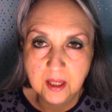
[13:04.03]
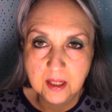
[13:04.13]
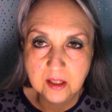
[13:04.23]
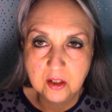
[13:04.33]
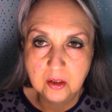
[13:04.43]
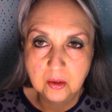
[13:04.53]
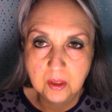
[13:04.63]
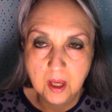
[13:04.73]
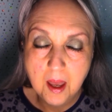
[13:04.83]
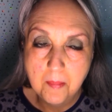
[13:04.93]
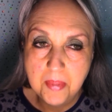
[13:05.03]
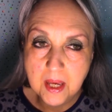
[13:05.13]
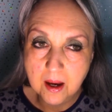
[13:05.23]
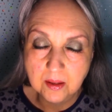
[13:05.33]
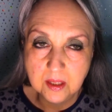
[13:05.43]
is to be
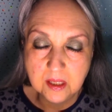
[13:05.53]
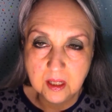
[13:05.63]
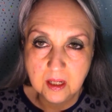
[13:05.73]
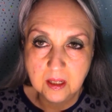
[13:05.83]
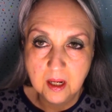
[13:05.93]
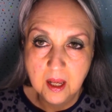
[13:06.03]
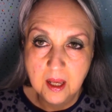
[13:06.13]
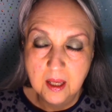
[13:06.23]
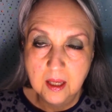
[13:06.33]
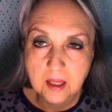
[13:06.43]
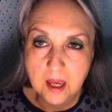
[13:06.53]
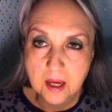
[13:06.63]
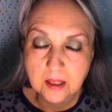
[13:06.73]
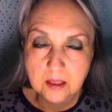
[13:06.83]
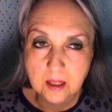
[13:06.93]
out in the sun,
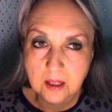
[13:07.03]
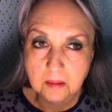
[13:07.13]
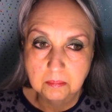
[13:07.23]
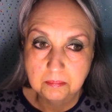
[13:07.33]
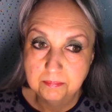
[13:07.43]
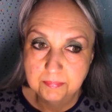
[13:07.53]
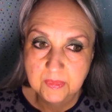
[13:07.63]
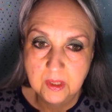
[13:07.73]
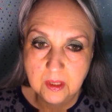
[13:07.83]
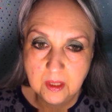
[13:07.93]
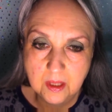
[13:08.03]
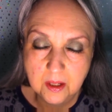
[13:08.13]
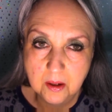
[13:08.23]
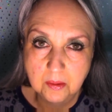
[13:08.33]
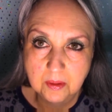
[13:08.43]
and the
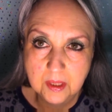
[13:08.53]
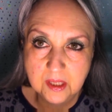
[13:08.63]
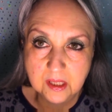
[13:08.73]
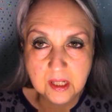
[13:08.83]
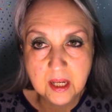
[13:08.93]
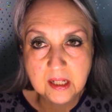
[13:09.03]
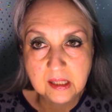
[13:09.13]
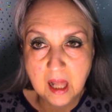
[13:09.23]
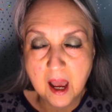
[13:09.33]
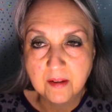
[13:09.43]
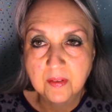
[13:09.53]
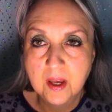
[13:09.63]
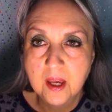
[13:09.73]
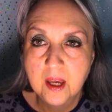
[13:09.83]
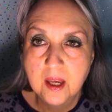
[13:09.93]
sun is life.
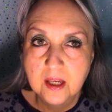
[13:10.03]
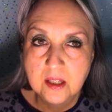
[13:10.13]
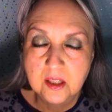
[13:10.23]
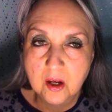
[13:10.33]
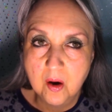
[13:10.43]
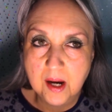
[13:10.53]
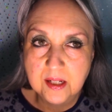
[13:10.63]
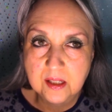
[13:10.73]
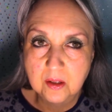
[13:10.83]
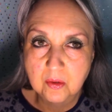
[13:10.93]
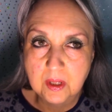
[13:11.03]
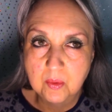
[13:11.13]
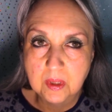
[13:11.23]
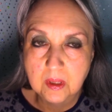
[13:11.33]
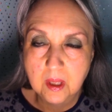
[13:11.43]
So I disagree
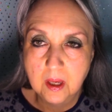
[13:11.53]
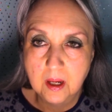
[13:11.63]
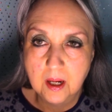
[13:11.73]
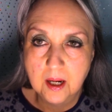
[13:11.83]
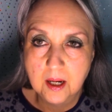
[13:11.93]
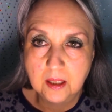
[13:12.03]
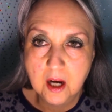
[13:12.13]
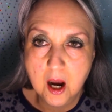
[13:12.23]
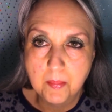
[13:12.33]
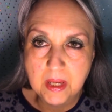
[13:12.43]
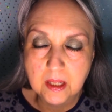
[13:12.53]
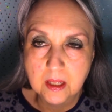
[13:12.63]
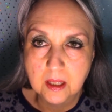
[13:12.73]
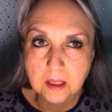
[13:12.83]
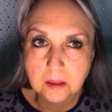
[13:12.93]
with
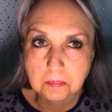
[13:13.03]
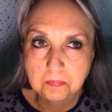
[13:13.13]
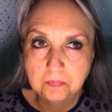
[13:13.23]
common